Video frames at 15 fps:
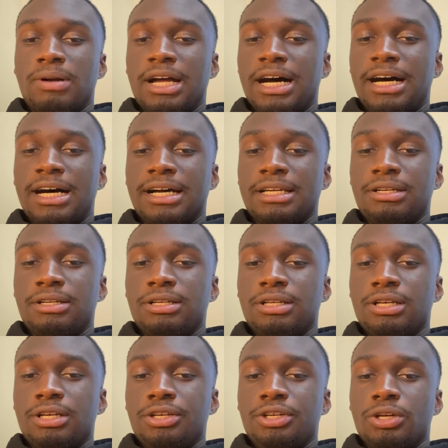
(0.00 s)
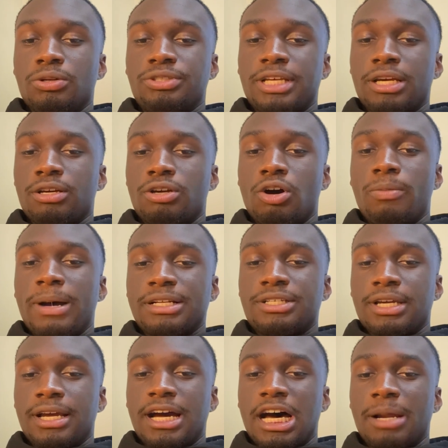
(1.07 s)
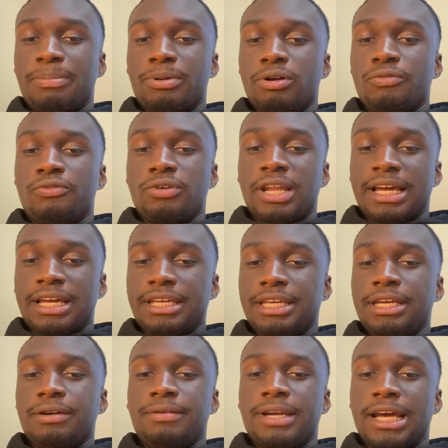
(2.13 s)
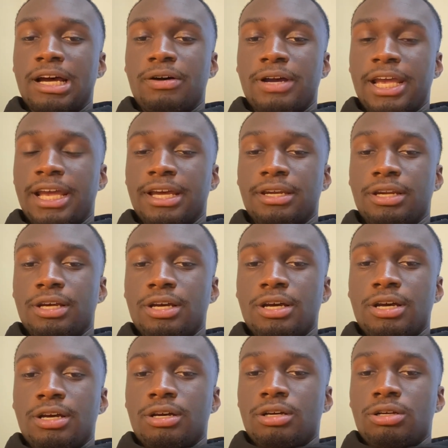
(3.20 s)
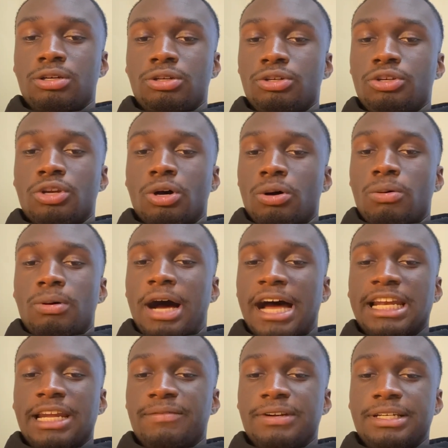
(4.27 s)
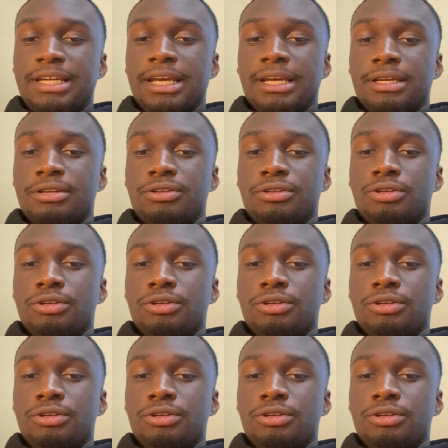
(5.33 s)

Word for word: God. You know, take go back to the God clue for like a year now, and you know, I never did.